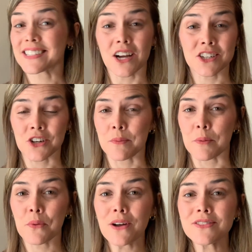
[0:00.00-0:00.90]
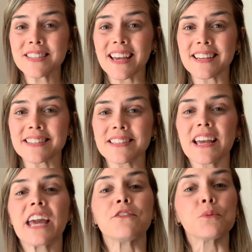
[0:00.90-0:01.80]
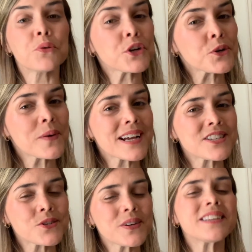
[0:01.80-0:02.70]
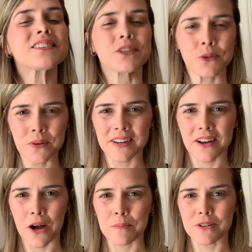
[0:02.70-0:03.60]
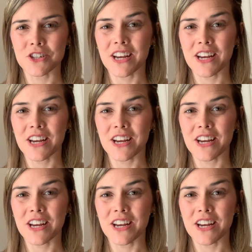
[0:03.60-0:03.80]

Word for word: Dr. Emmett Brown says, if you put your mind to it, you can accomplish